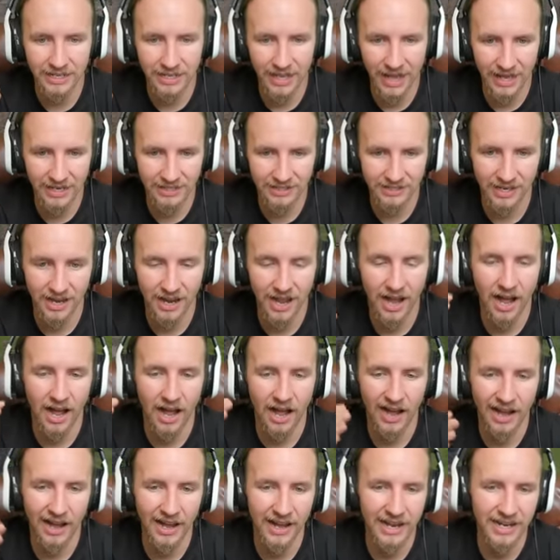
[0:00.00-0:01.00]
get
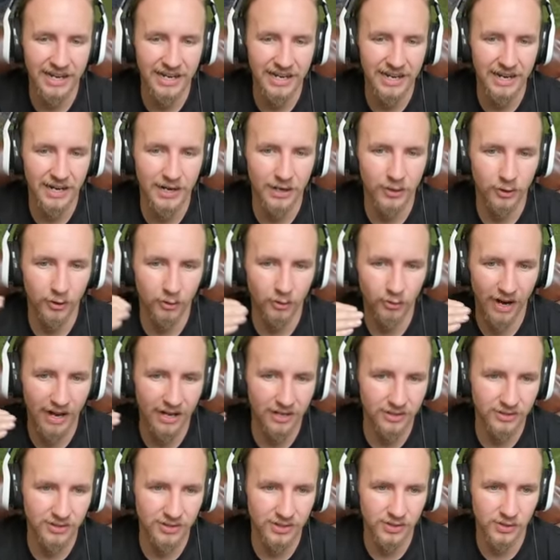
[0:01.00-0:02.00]
high
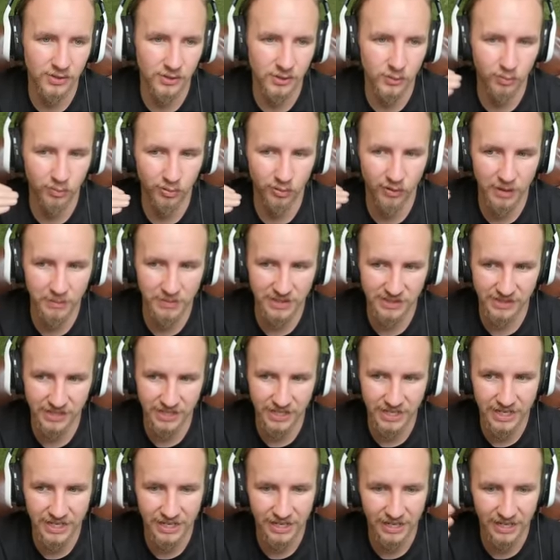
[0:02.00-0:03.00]
ground
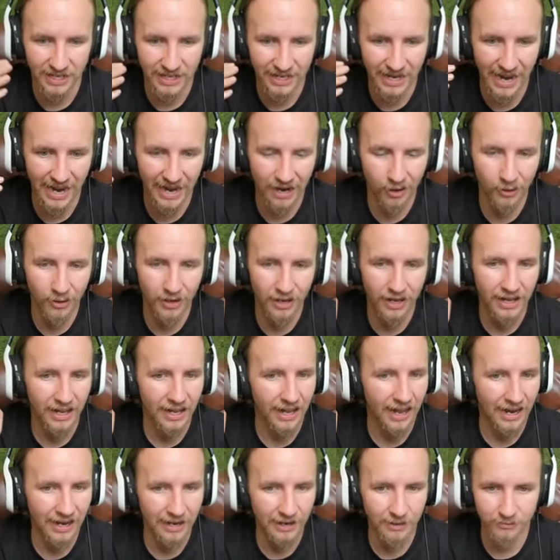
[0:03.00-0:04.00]
supremacy now.
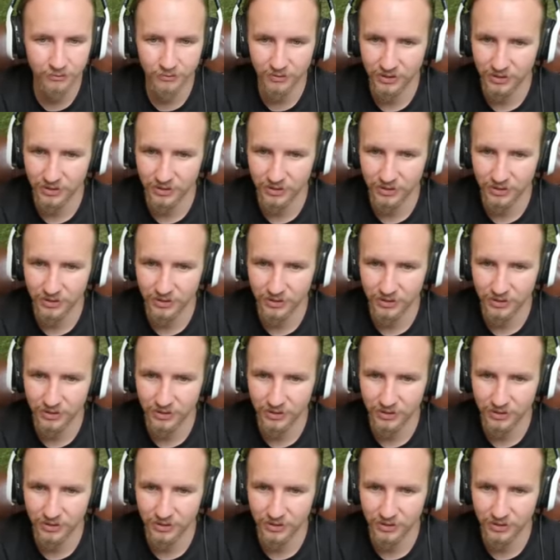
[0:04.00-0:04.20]
And